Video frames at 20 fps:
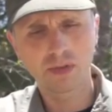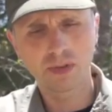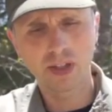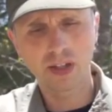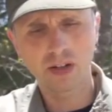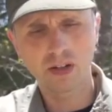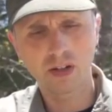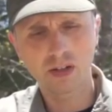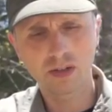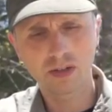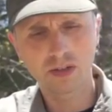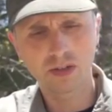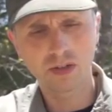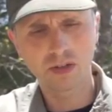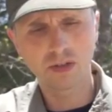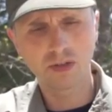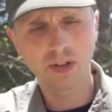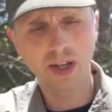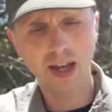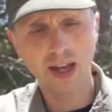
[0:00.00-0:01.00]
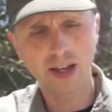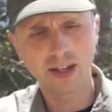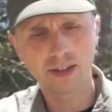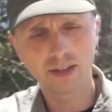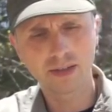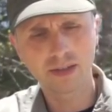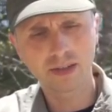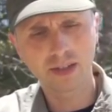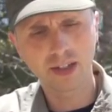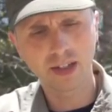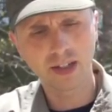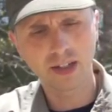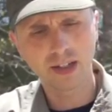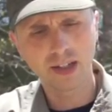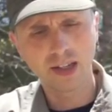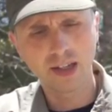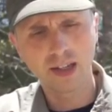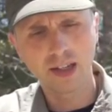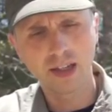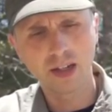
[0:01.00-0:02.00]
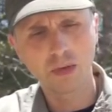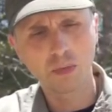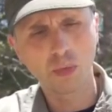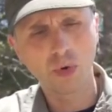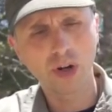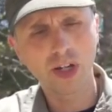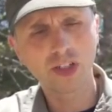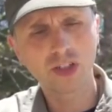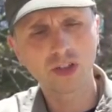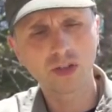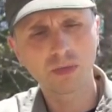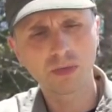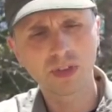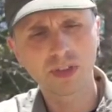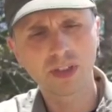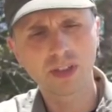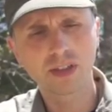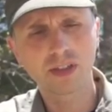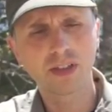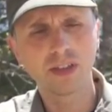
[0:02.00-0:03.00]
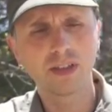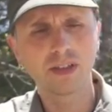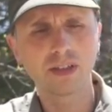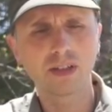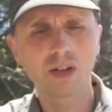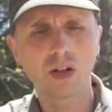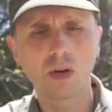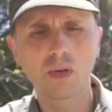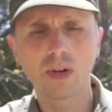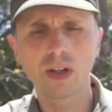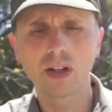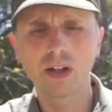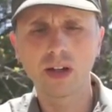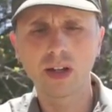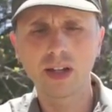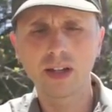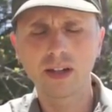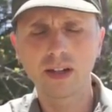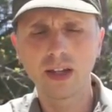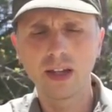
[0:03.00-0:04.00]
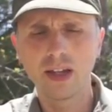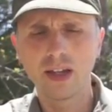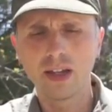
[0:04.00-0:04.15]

that also has an abrasion resistant coating on it.